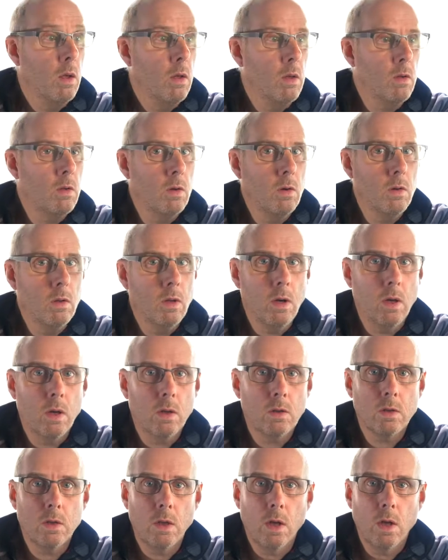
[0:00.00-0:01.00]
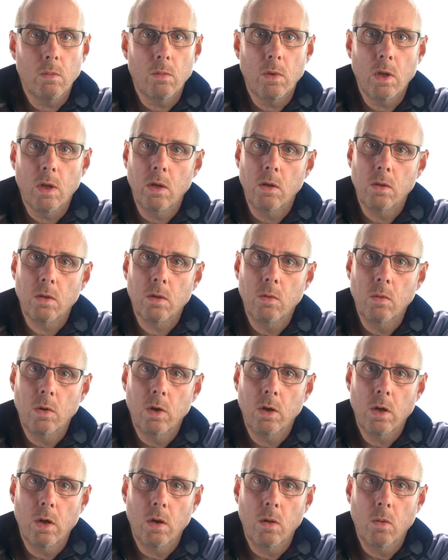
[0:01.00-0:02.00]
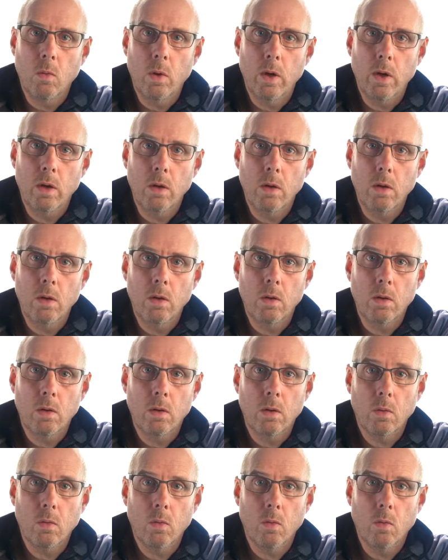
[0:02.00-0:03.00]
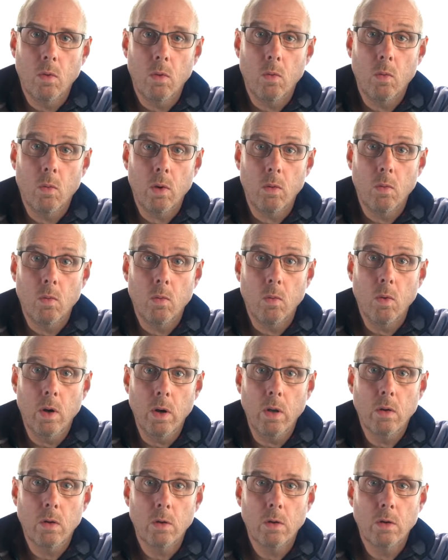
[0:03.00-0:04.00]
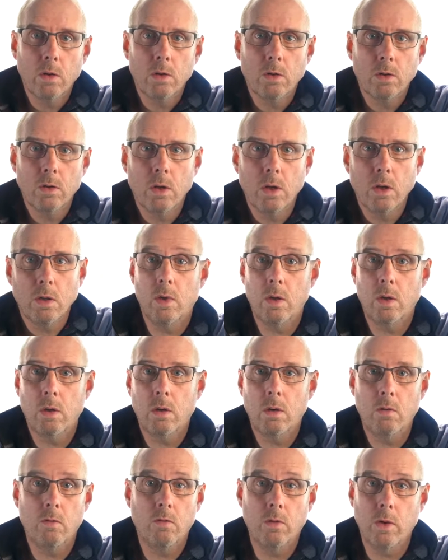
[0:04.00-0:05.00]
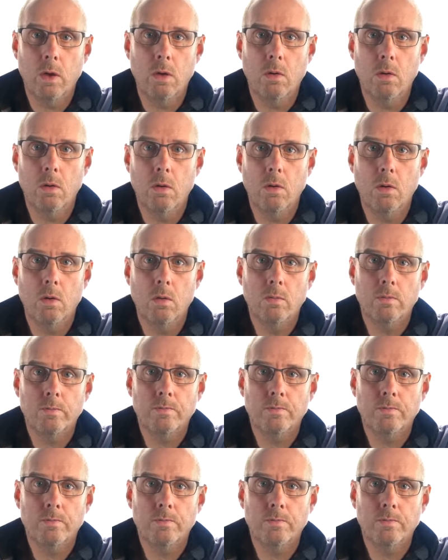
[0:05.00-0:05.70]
So the next step then is to work out when are you going to train and for how long.